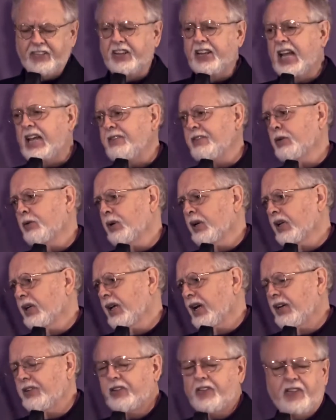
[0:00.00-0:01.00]
the Navy
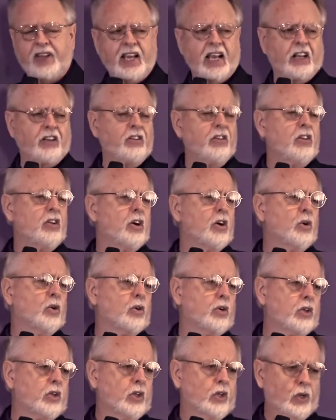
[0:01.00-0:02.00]
realized that they had no
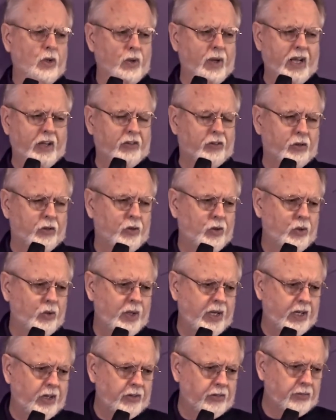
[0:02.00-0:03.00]
clue as to who
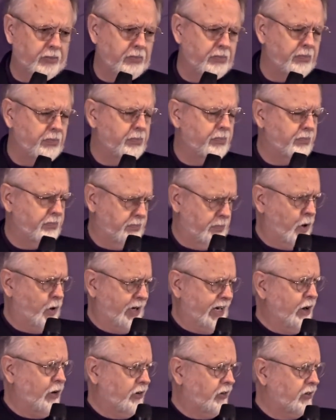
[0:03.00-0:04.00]
else
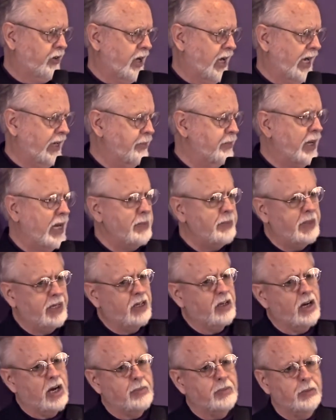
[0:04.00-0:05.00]
on our side might be
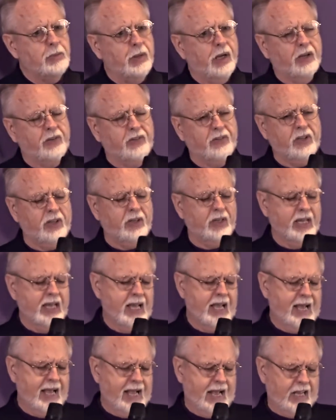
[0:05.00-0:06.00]
compromised. Then,
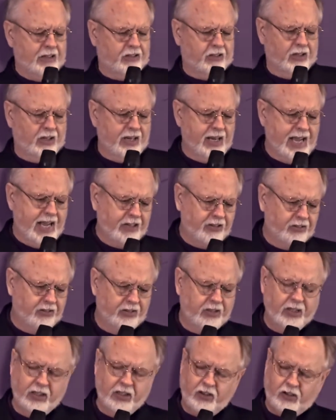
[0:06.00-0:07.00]
as a
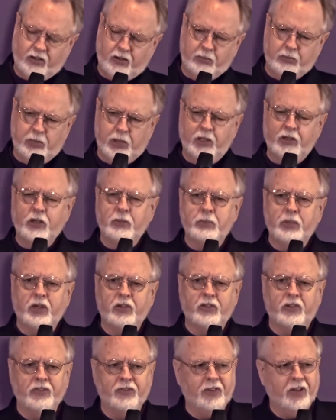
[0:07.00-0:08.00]
last-ditch
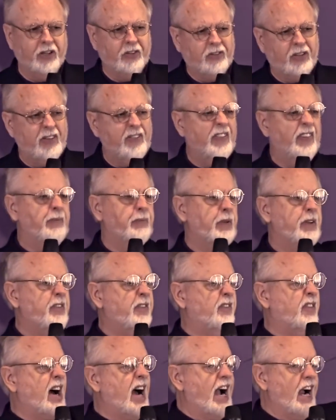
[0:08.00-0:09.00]
blunderbuss defense, they simply
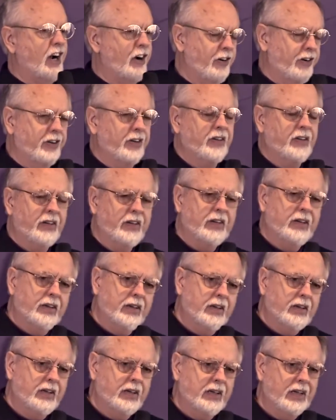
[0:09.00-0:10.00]
fired
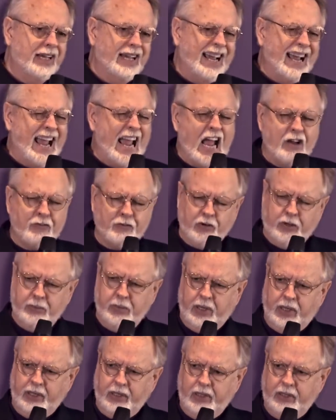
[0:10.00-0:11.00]

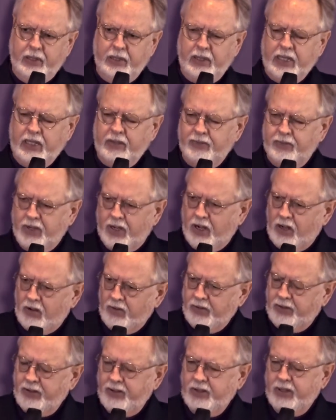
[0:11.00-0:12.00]
everybody
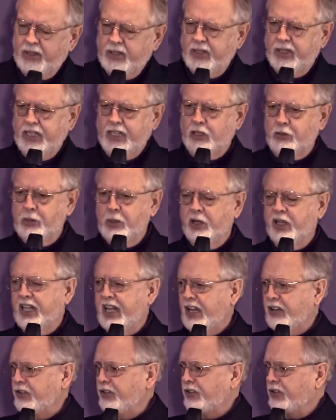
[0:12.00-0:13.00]
involved in
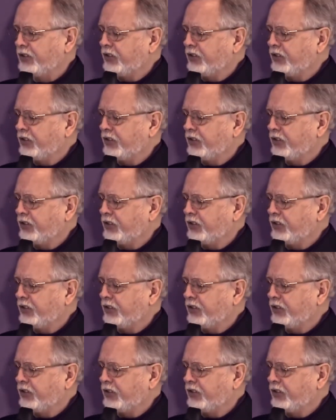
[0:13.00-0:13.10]
communications